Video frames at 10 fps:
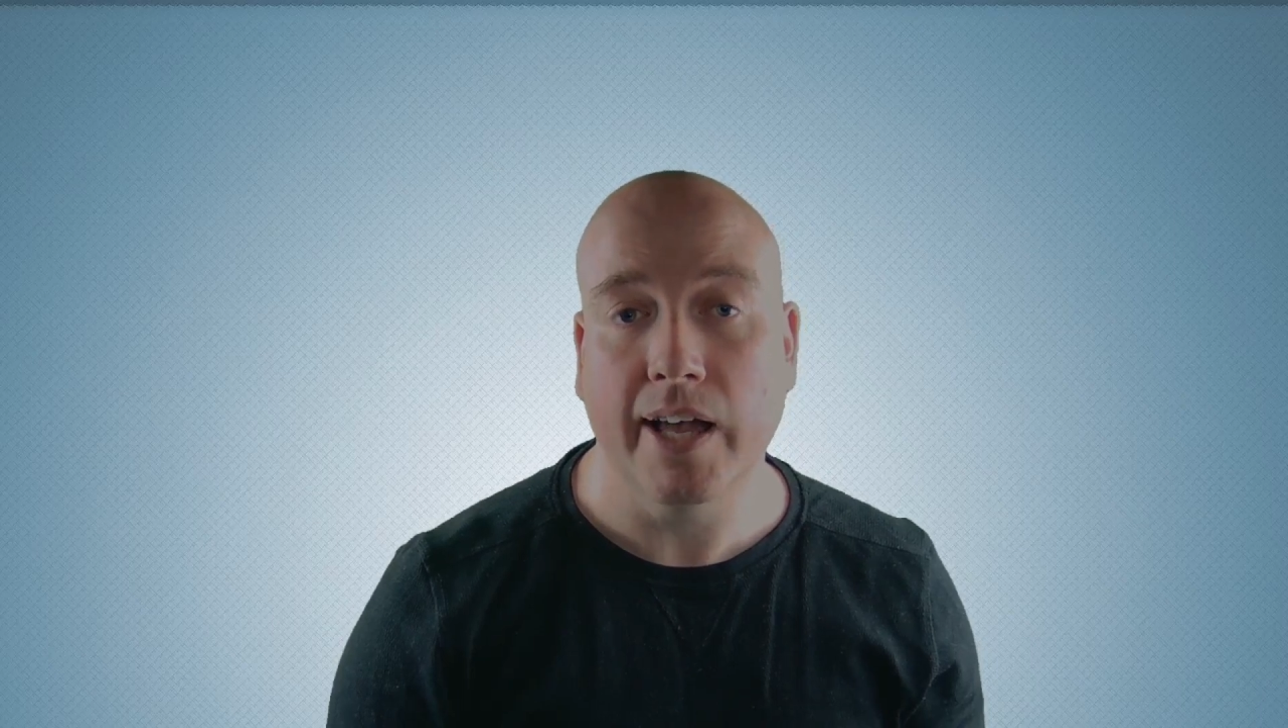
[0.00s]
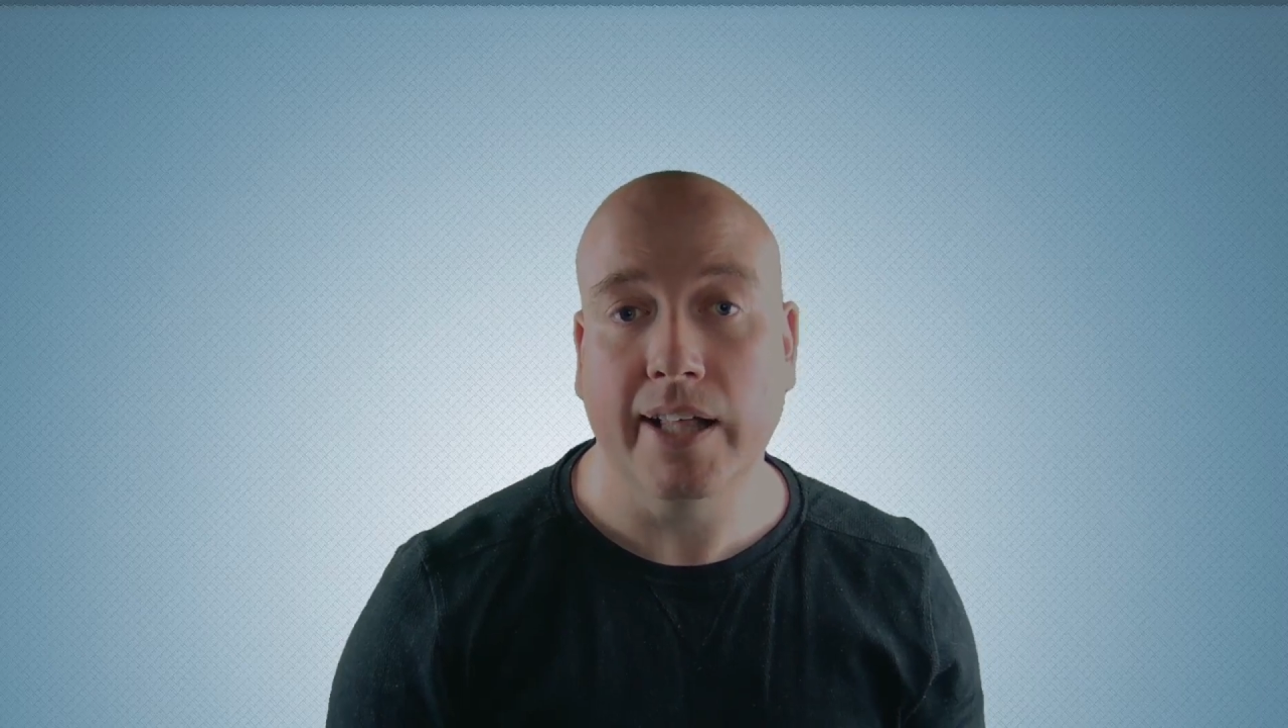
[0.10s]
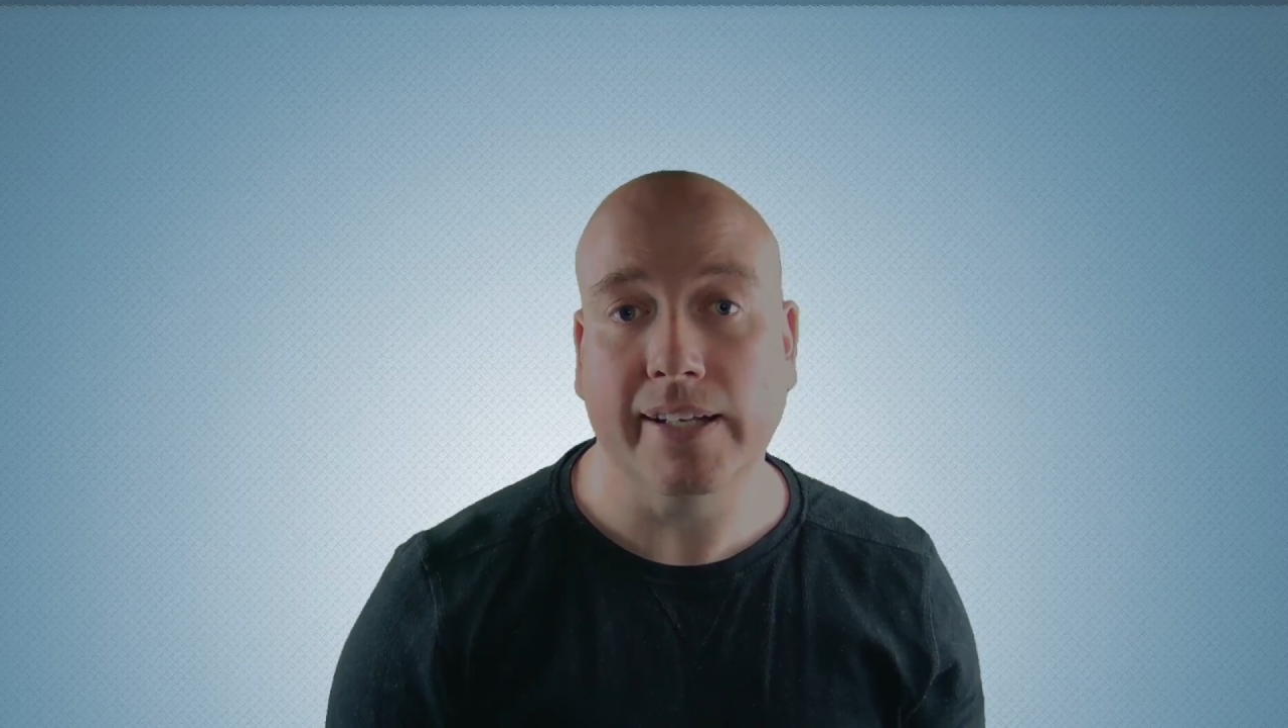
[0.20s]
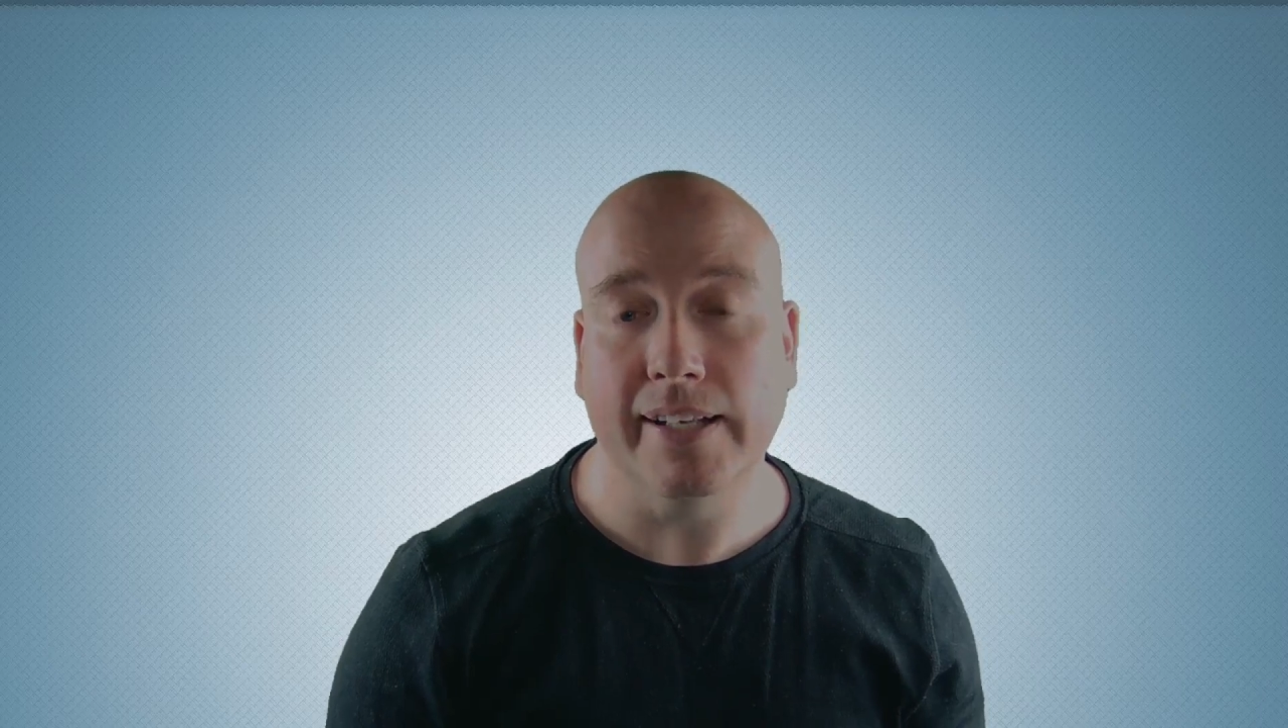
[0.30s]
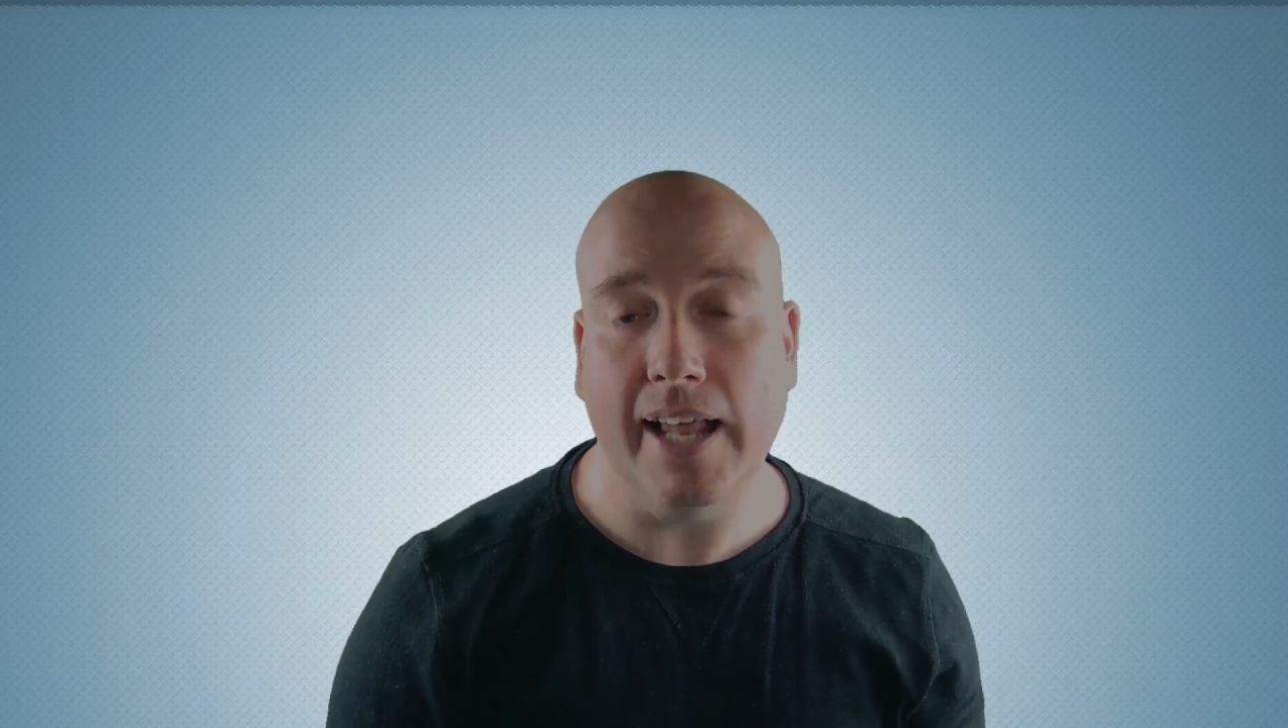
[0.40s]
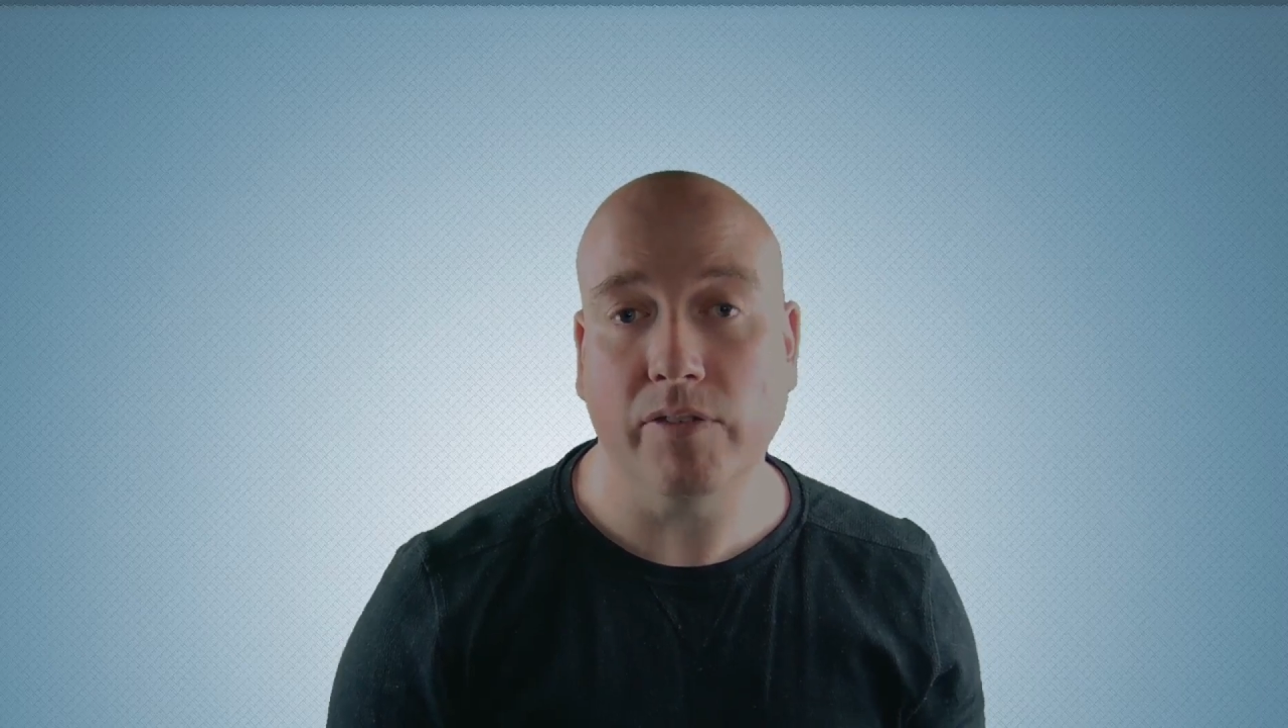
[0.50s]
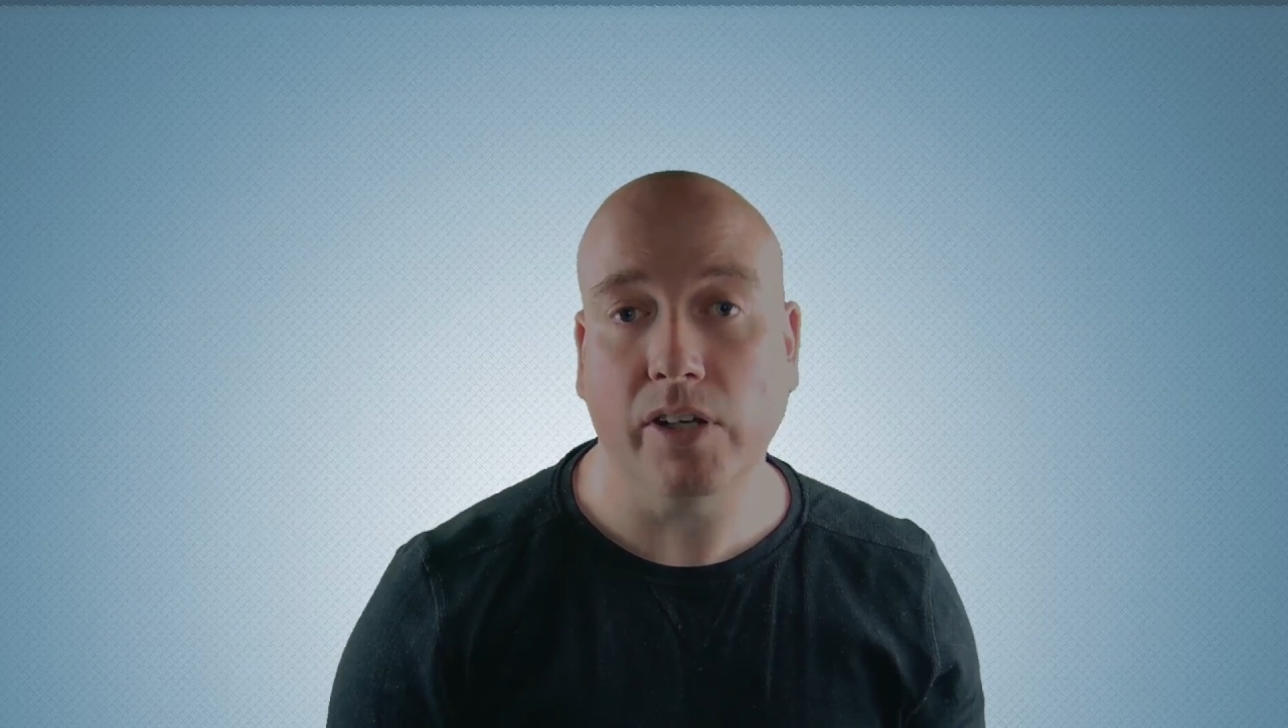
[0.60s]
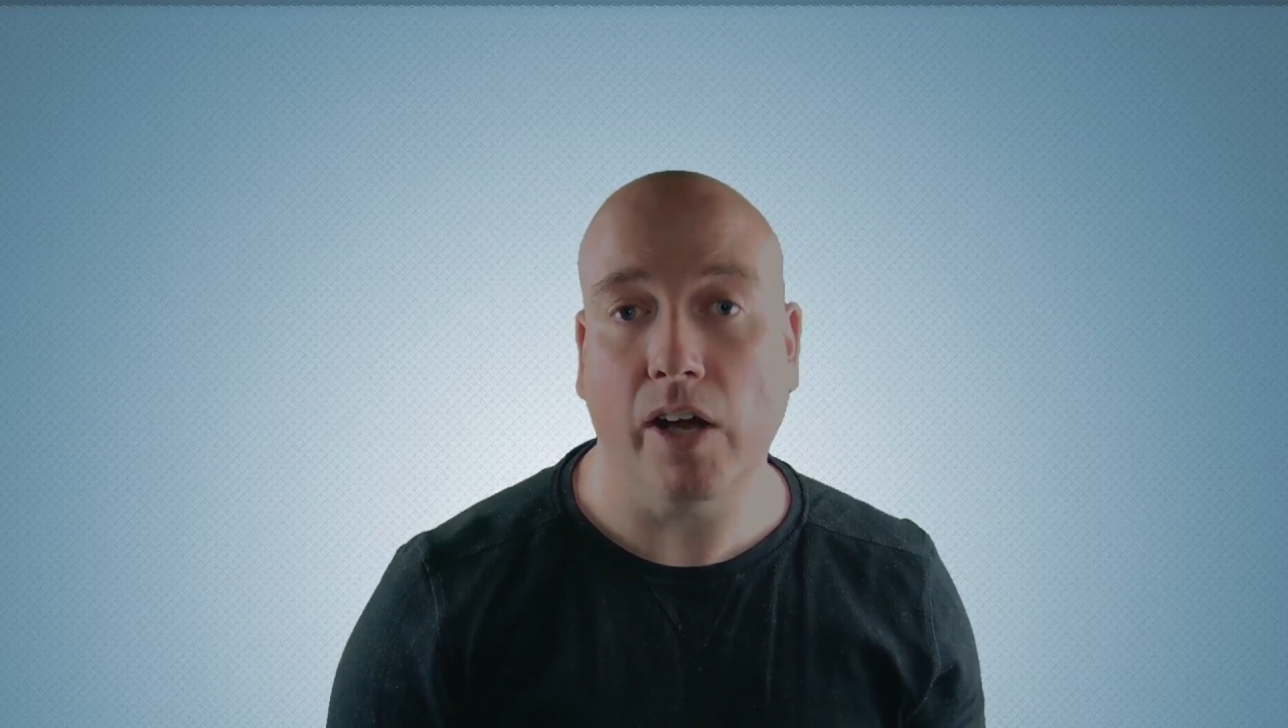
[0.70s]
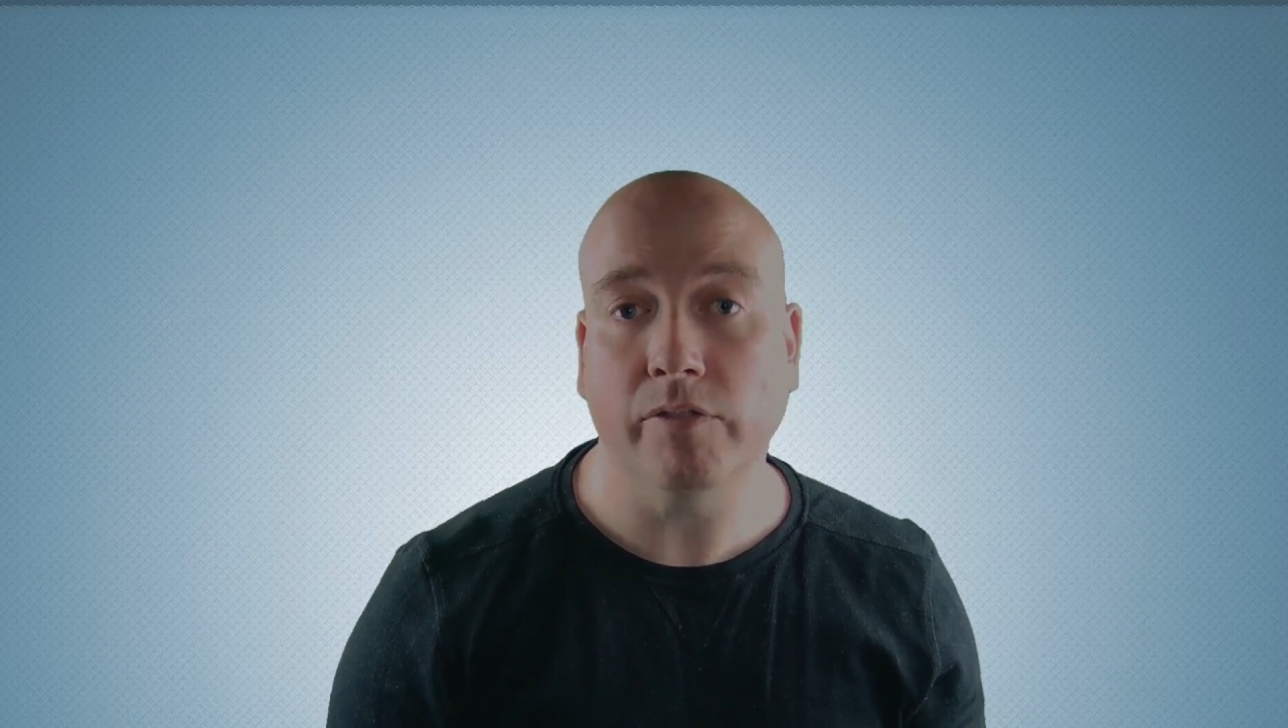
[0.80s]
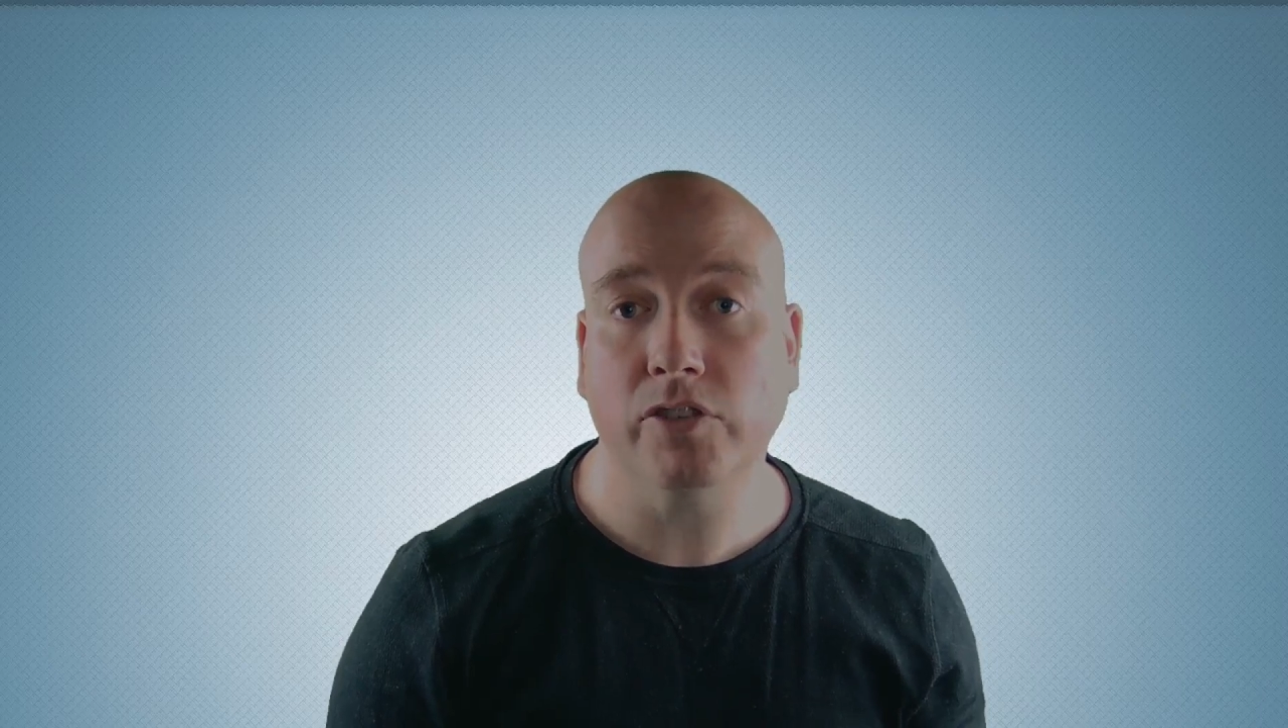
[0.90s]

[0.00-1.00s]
the level of